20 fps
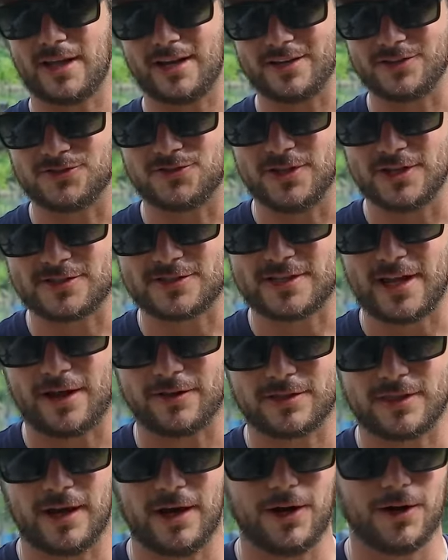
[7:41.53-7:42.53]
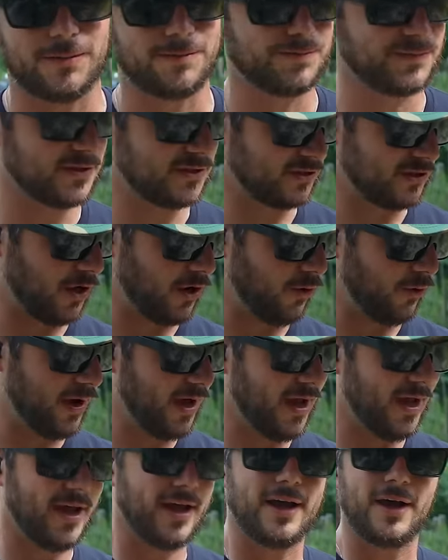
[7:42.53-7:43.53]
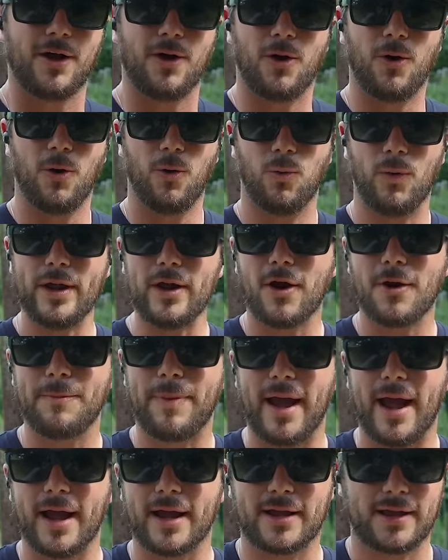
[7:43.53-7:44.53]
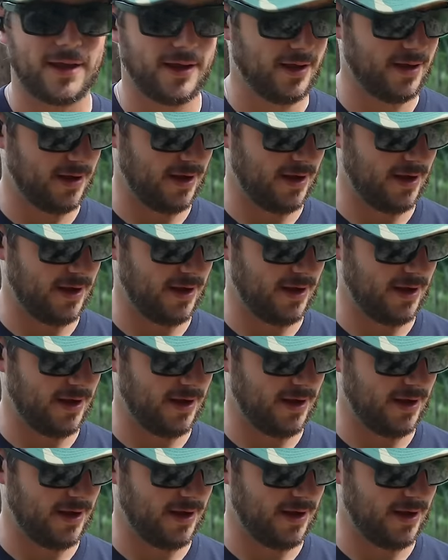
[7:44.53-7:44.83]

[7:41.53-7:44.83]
that exist out there. So we are back.